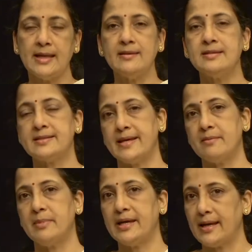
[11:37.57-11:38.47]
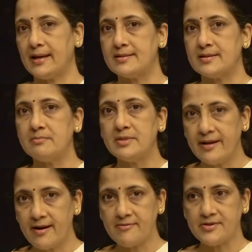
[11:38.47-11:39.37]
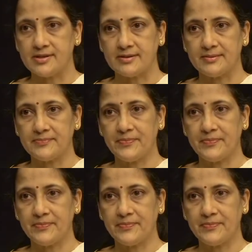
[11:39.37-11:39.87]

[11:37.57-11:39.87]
and the same mechanism thereafter.